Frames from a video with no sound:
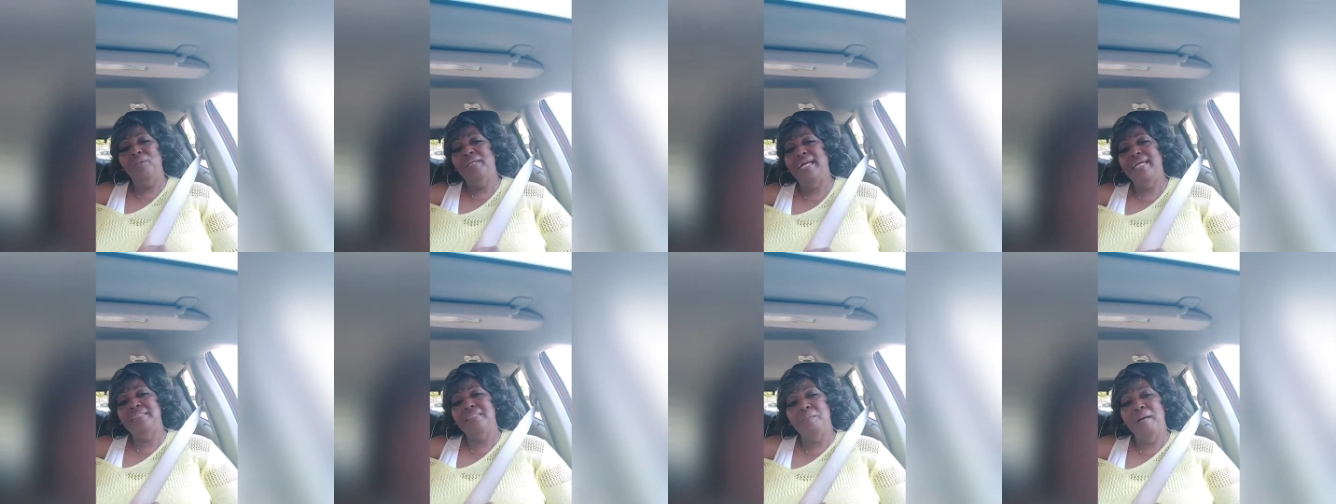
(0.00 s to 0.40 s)

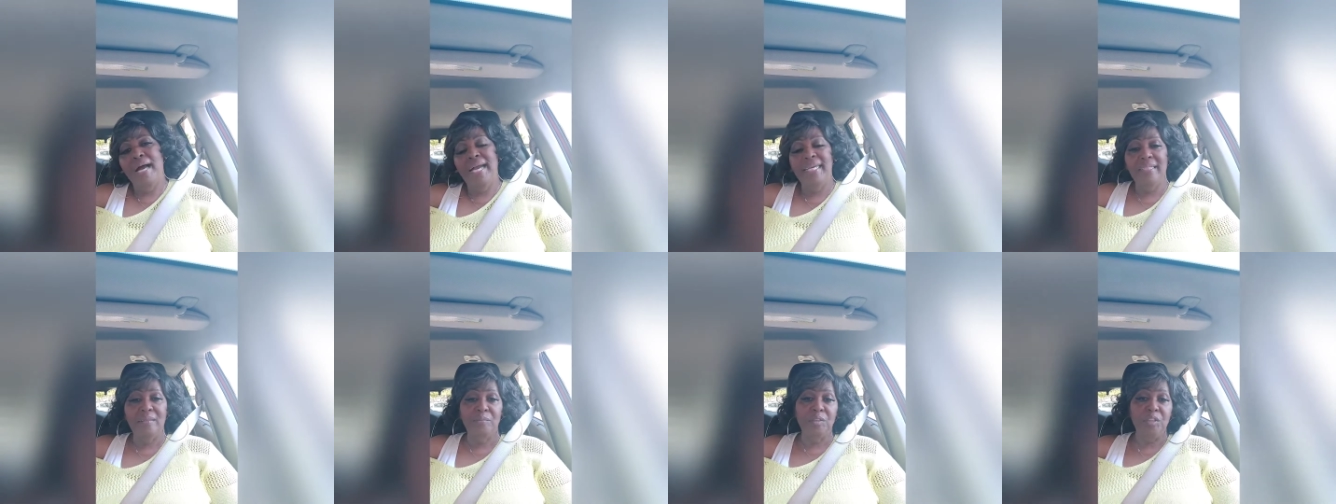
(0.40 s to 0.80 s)
We got some
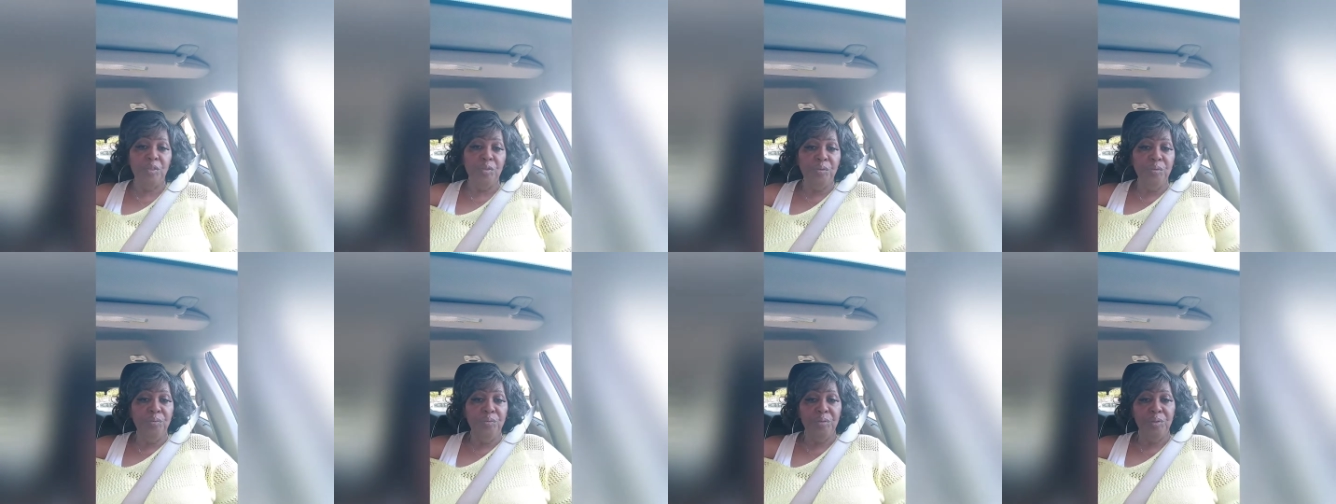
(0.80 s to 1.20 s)
items
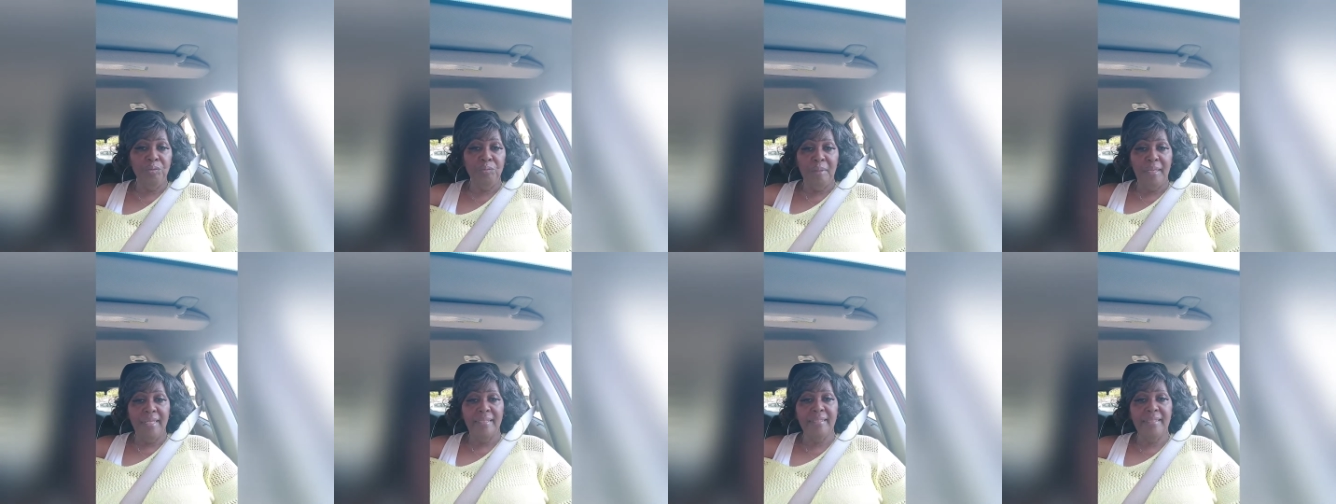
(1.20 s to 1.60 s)
to
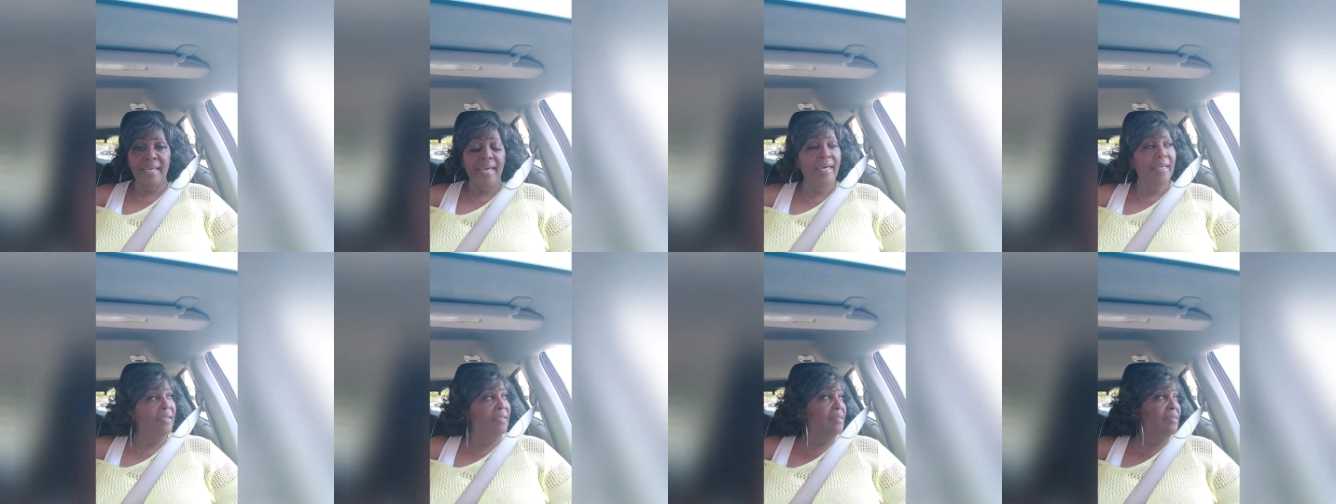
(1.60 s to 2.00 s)
make
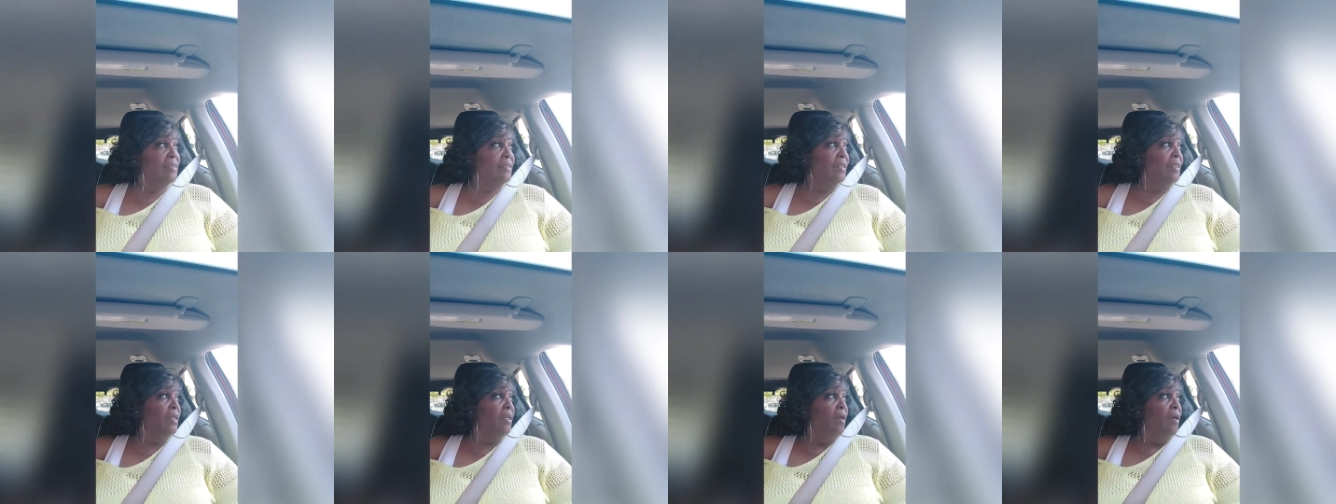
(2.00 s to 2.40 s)
salads,
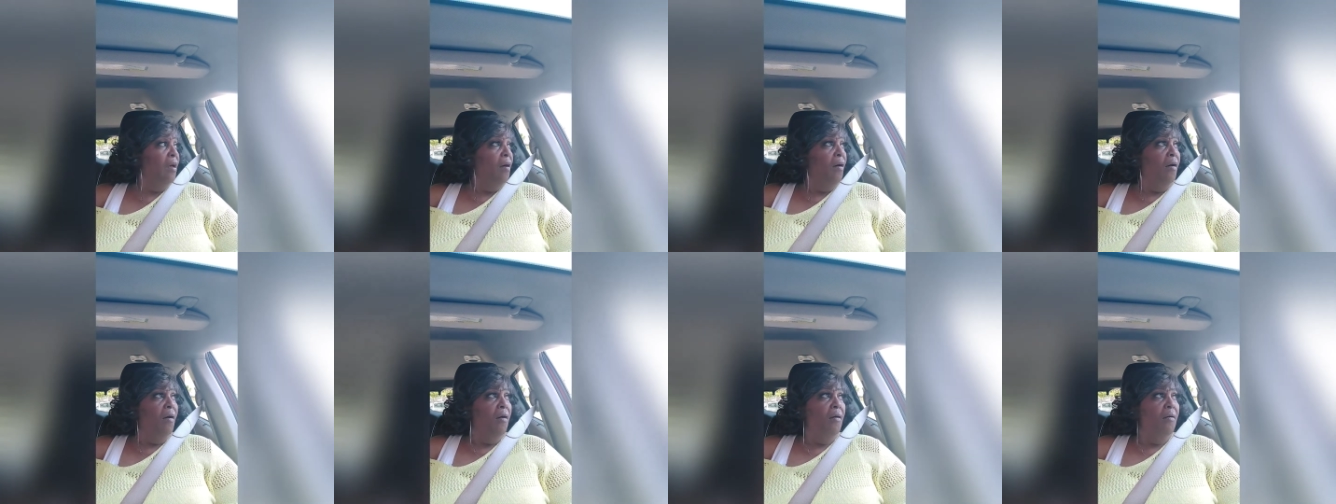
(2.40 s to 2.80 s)
and
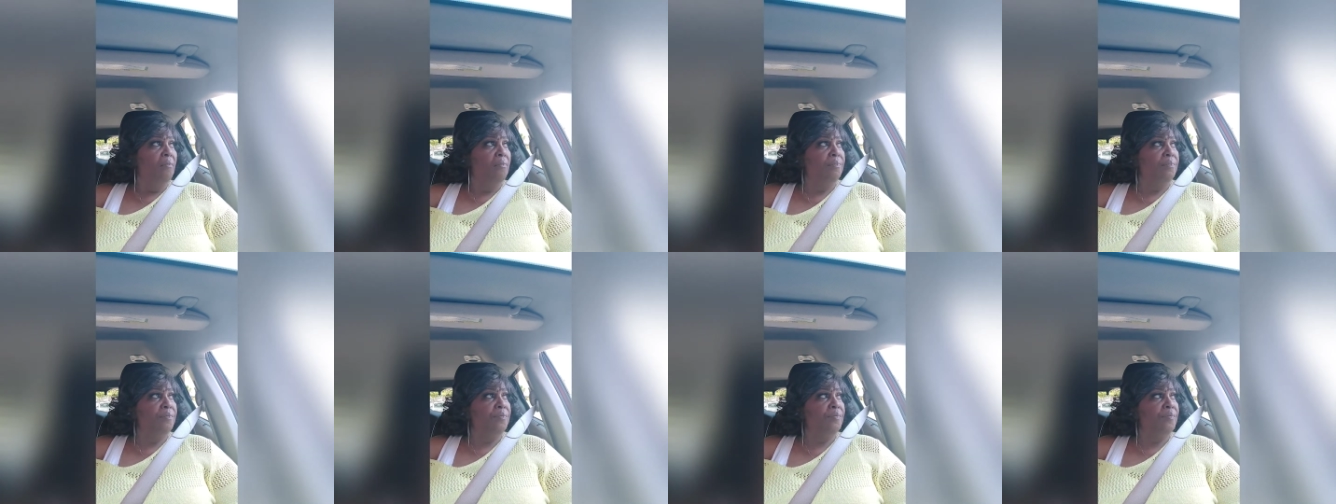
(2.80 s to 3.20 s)

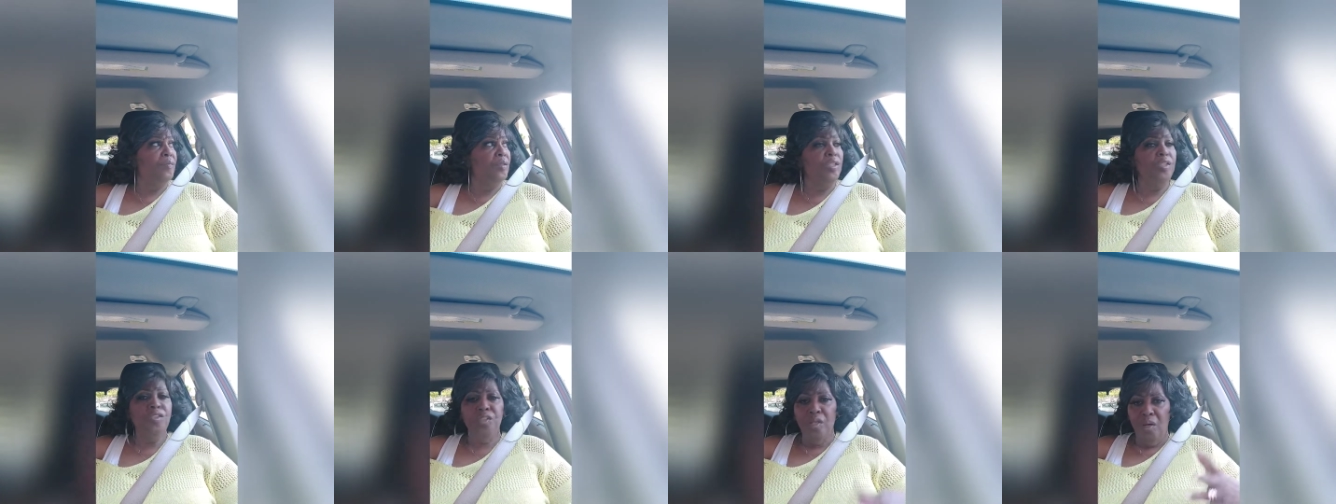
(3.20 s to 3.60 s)

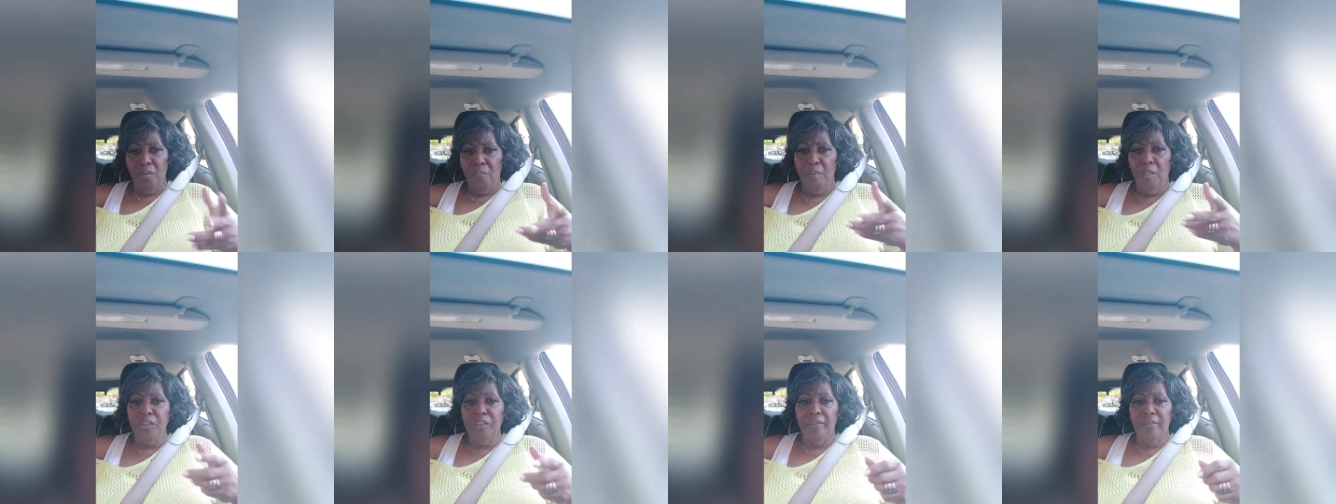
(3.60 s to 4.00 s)
You saw
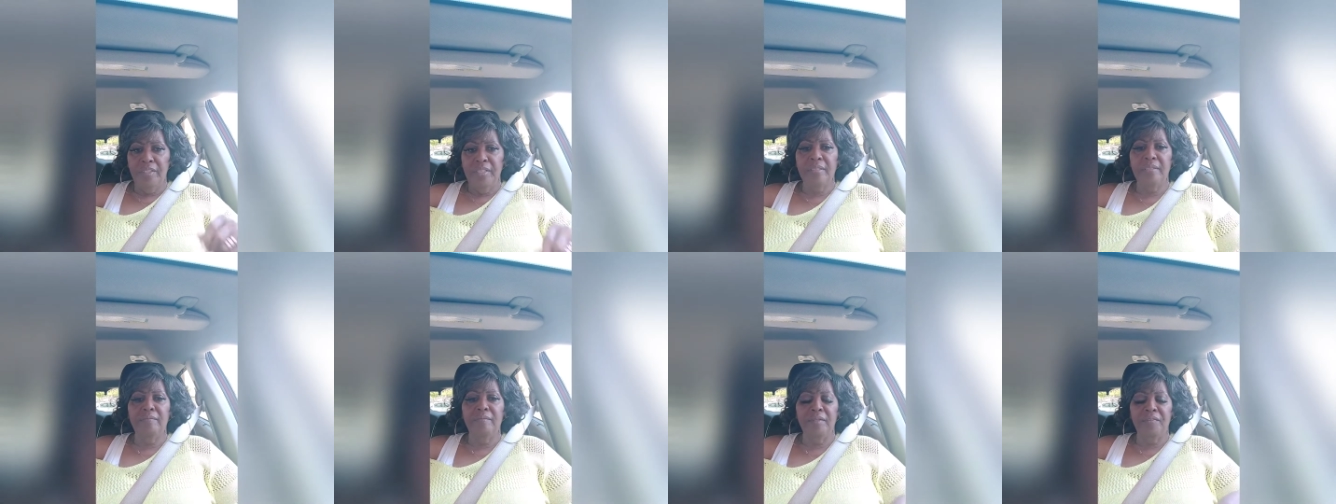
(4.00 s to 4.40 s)
most
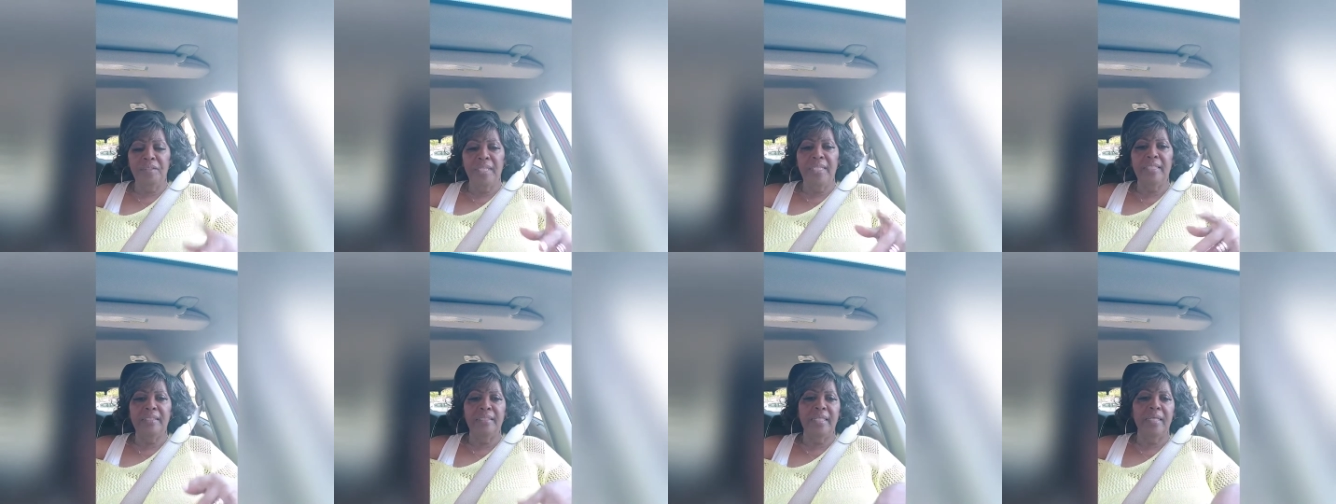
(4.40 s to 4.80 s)
of the
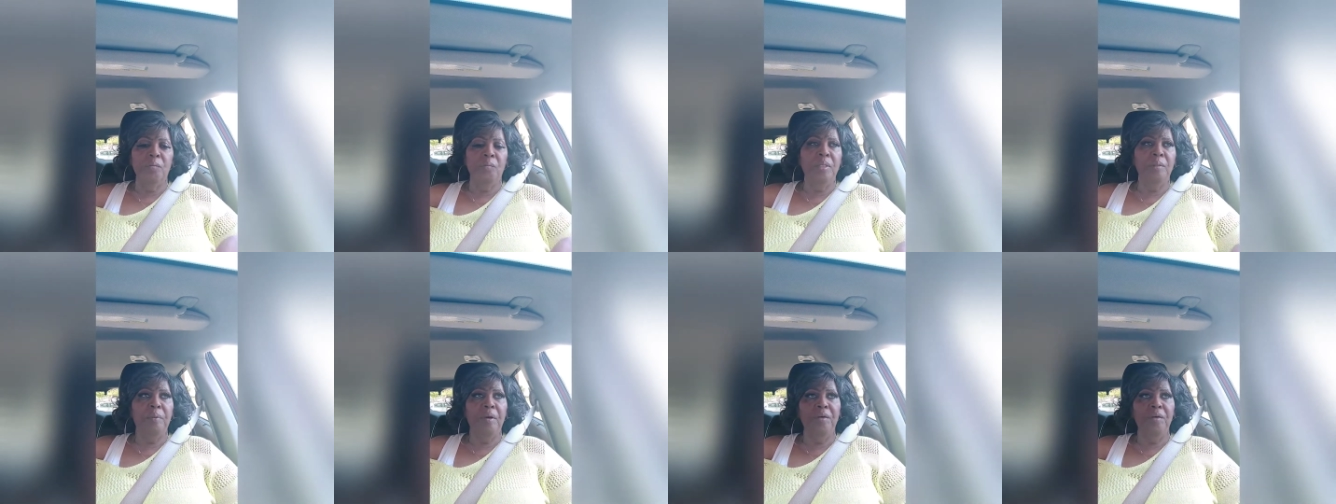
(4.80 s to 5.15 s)
things that we